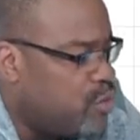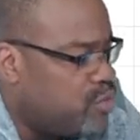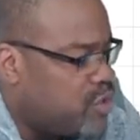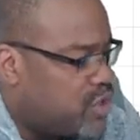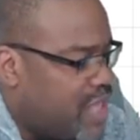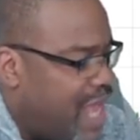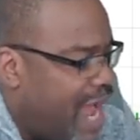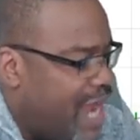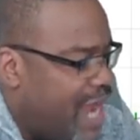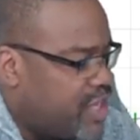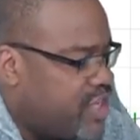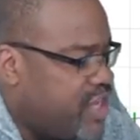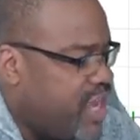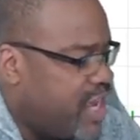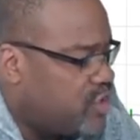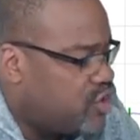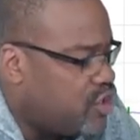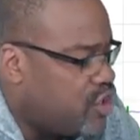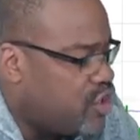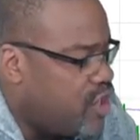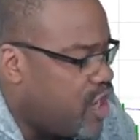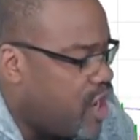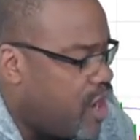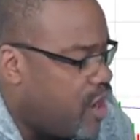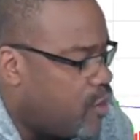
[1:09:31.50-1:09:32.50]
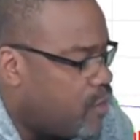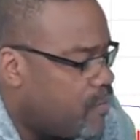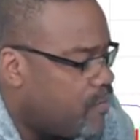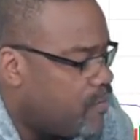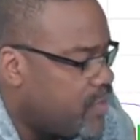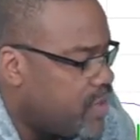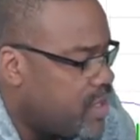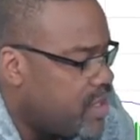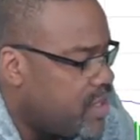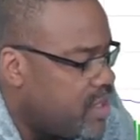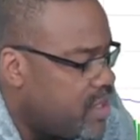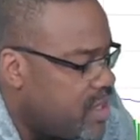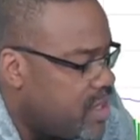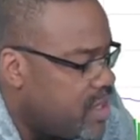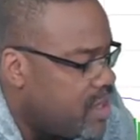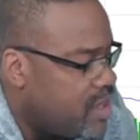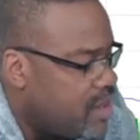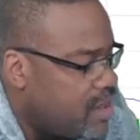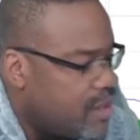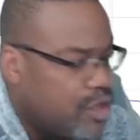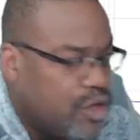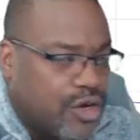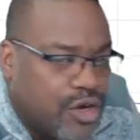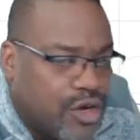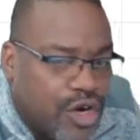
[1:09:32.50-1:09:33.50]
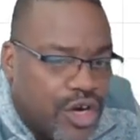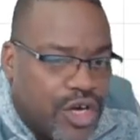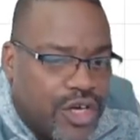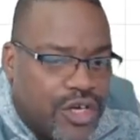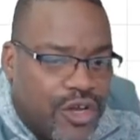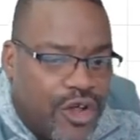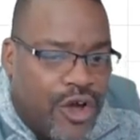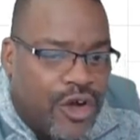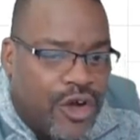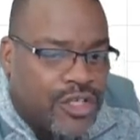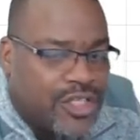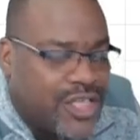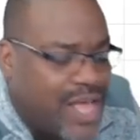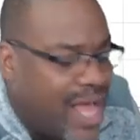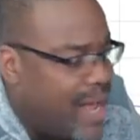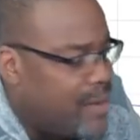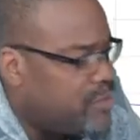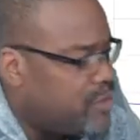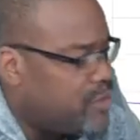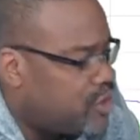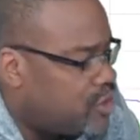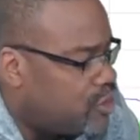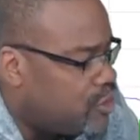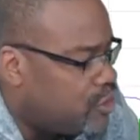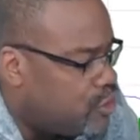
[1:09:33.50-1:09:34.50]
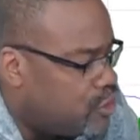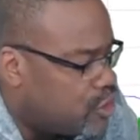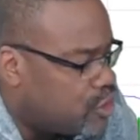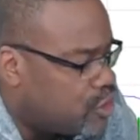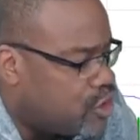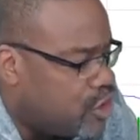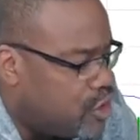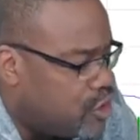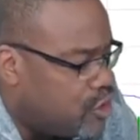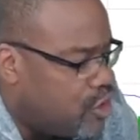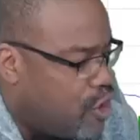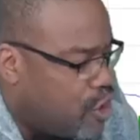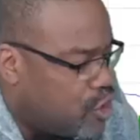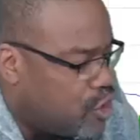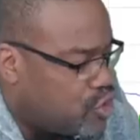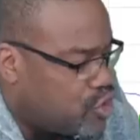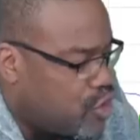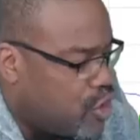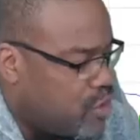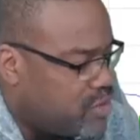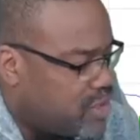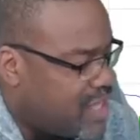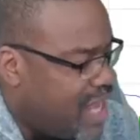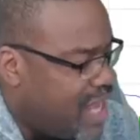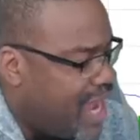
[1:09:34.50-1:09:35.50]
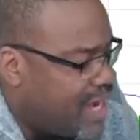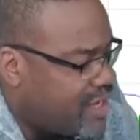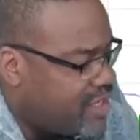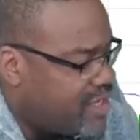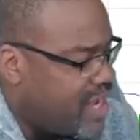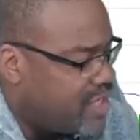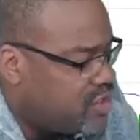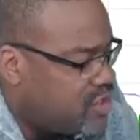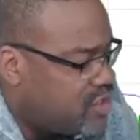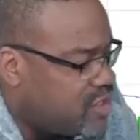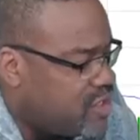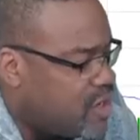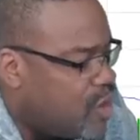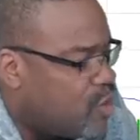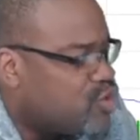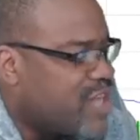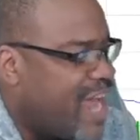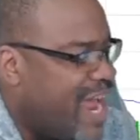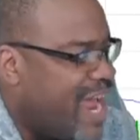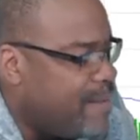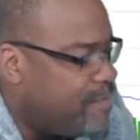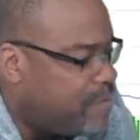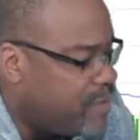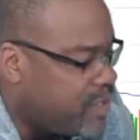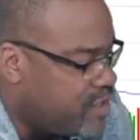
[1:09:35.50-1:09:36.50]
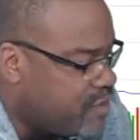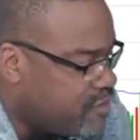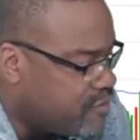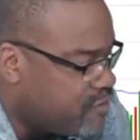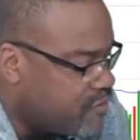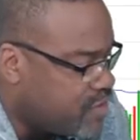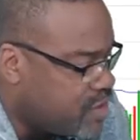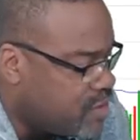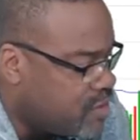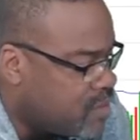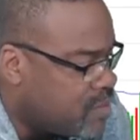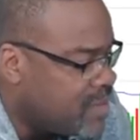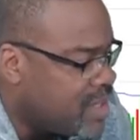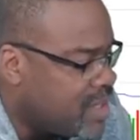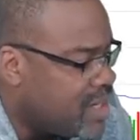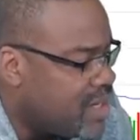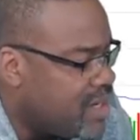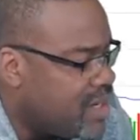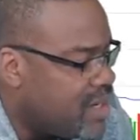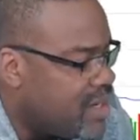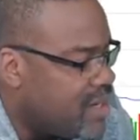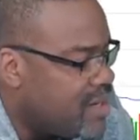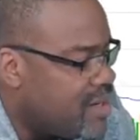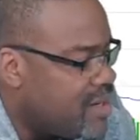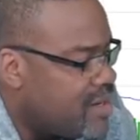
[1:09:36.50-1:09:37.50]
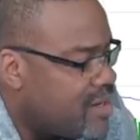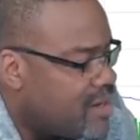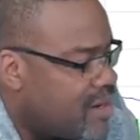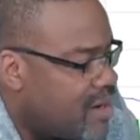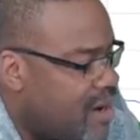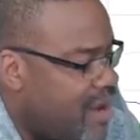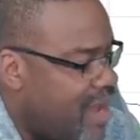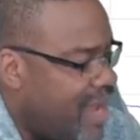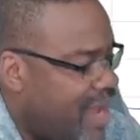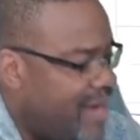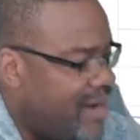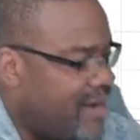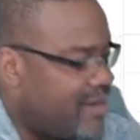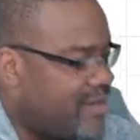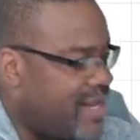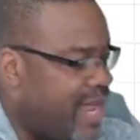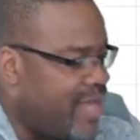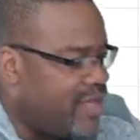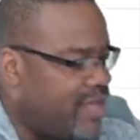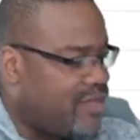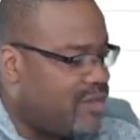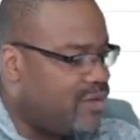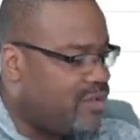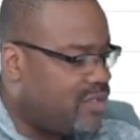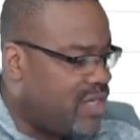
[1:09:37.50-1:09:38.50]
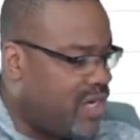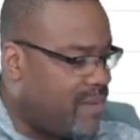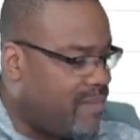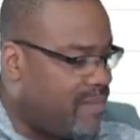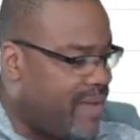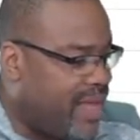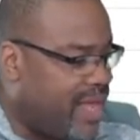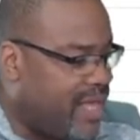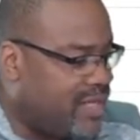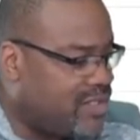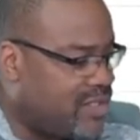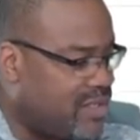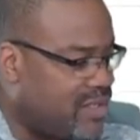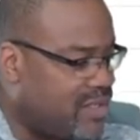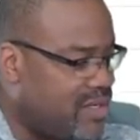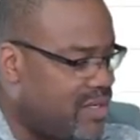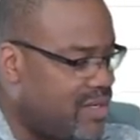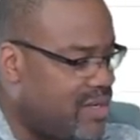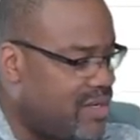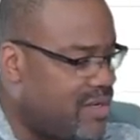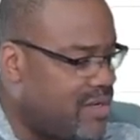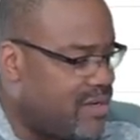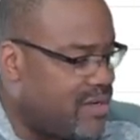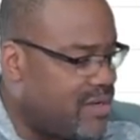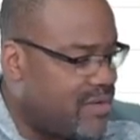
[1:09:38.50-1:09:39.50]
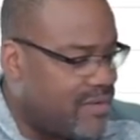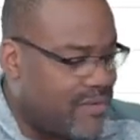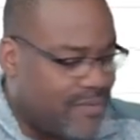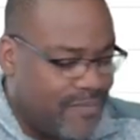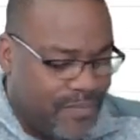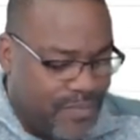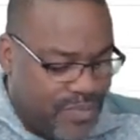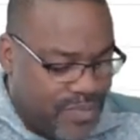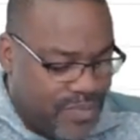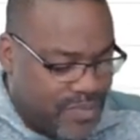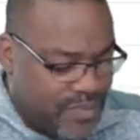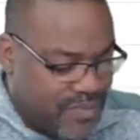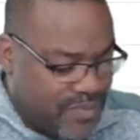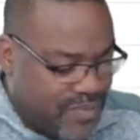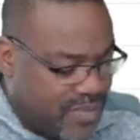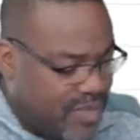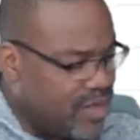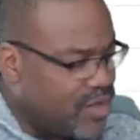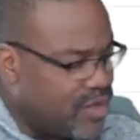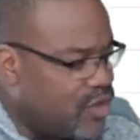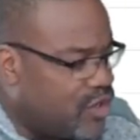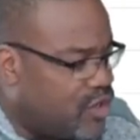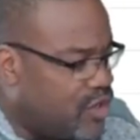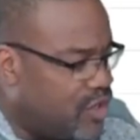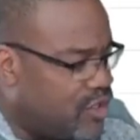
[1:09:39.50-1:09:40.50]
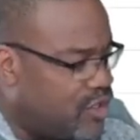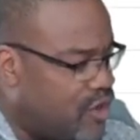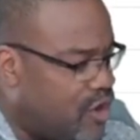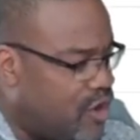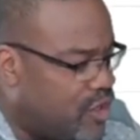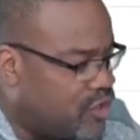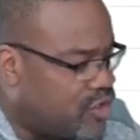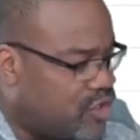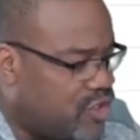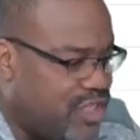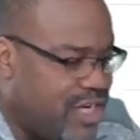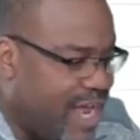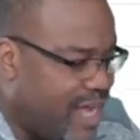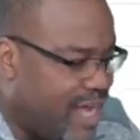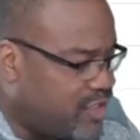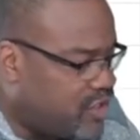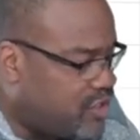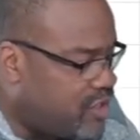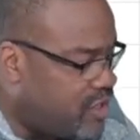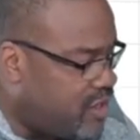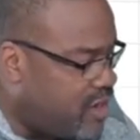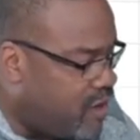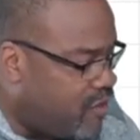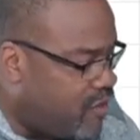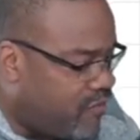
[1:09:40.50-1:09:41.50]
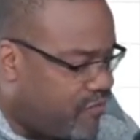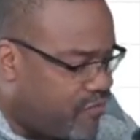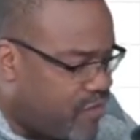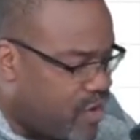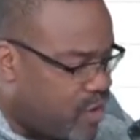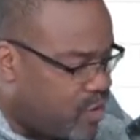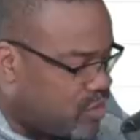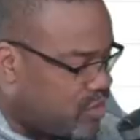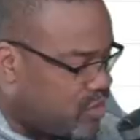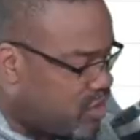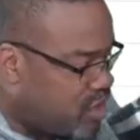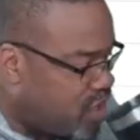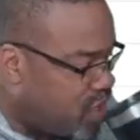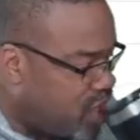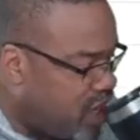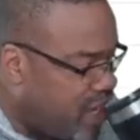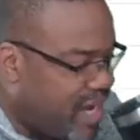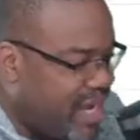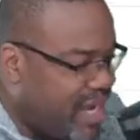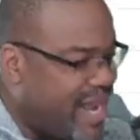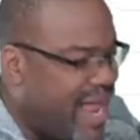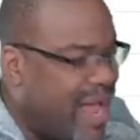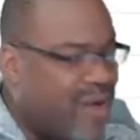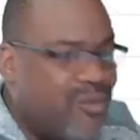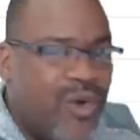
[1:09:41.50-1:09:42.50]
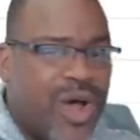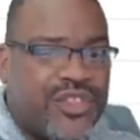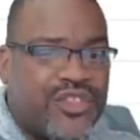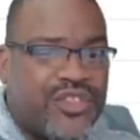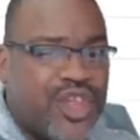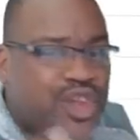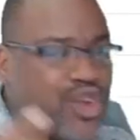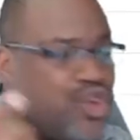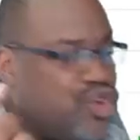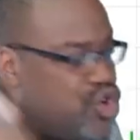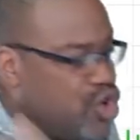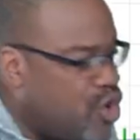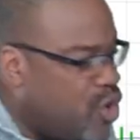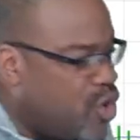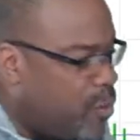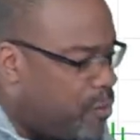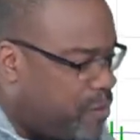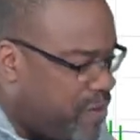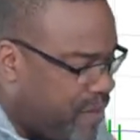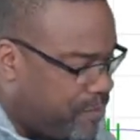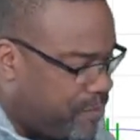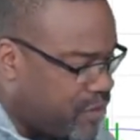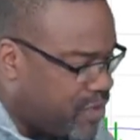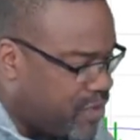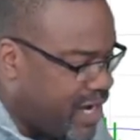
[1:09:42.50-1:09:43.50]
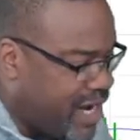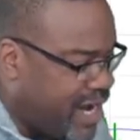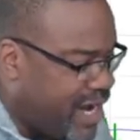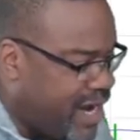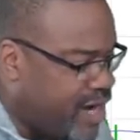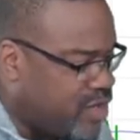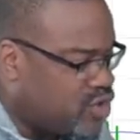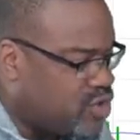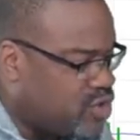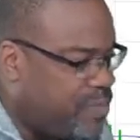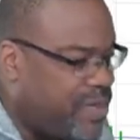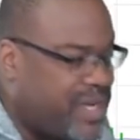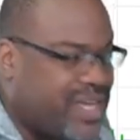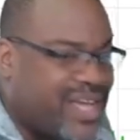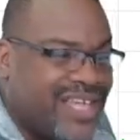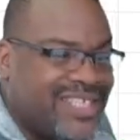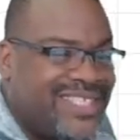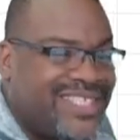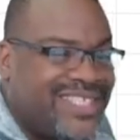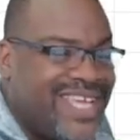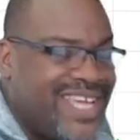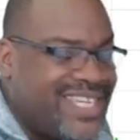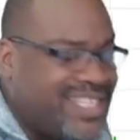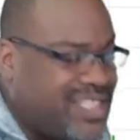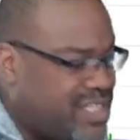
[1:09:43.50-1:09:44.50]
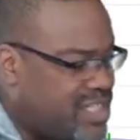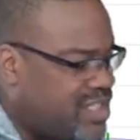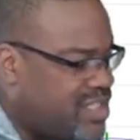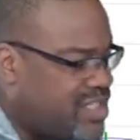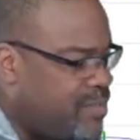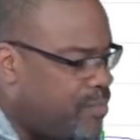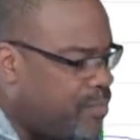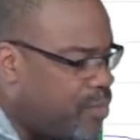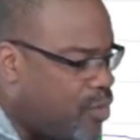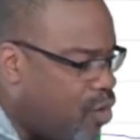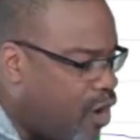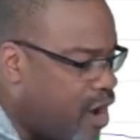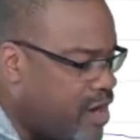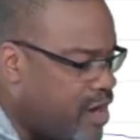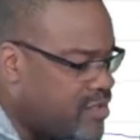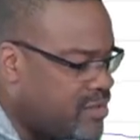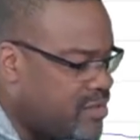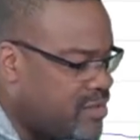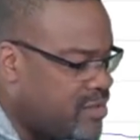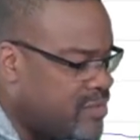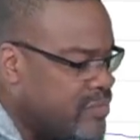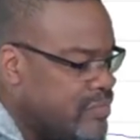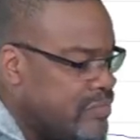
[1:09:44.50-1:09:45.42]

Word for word: stock, yes or no? Yes. Good long-term good long-term stock, yes or no? Type it in the room. All right, thank you, J M S. Good launch, yes or no, folks? And I want the new people to answer because this is important.